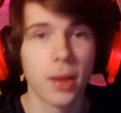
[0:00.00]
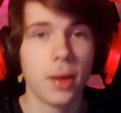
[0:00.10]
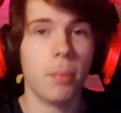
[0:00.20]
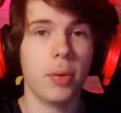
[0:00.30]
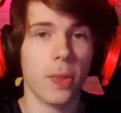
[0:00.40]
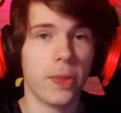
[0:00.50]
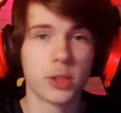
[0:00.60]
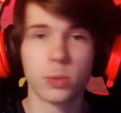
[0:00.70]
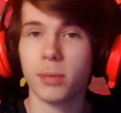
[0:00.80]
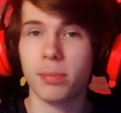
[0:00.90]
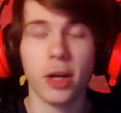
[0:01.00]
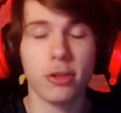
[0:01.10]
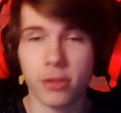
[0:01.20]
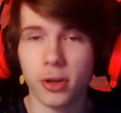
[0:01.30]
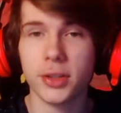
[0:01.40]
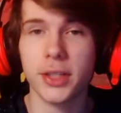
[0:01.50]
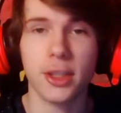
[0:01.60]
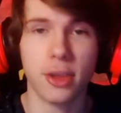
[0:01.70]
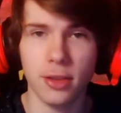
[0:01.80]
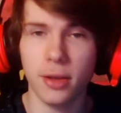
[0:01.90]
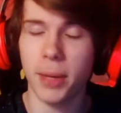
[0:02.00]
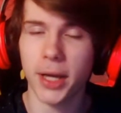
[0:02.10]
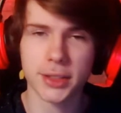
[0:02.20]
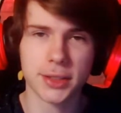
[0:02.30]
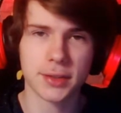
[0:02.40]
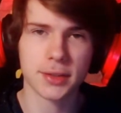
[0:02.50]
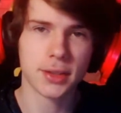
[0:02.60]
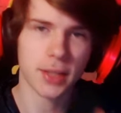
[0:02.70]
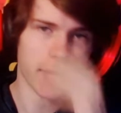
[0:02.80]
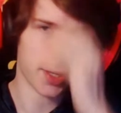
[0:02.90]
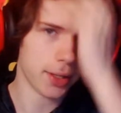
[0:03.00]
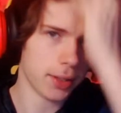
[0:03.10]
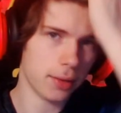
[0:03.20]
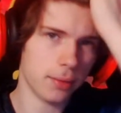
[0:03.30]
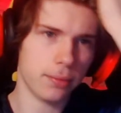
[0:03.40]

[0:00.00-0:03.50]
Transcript: but this one by far did the best and